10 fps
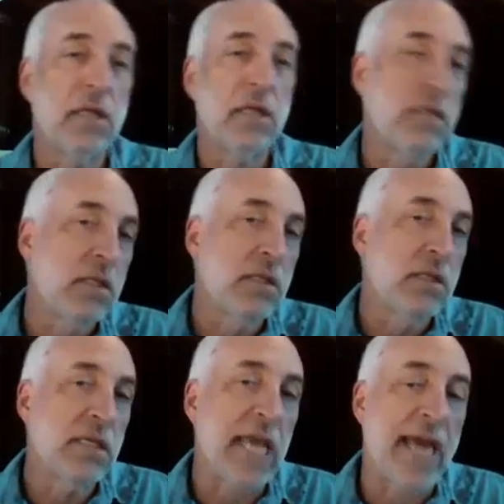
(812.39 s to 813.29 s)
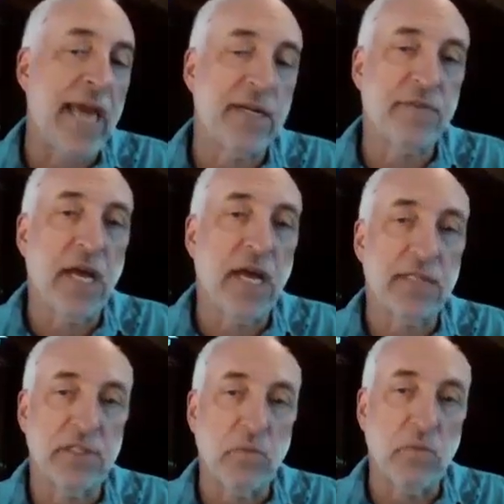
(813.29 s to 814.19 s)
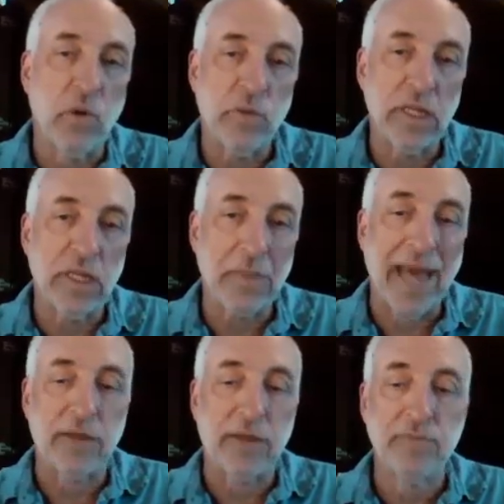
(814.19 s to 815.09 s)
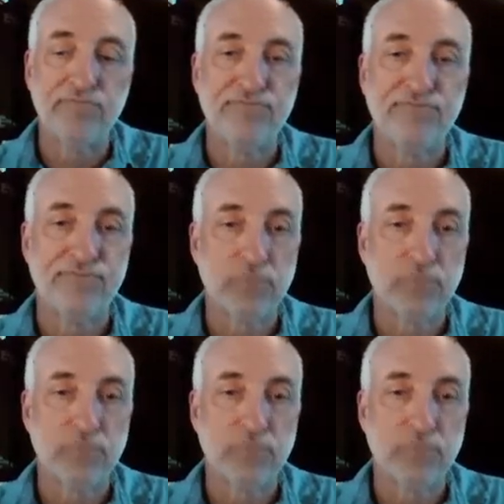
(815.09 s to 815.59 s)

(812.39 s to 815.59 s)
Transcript: The additive constant won't really matter.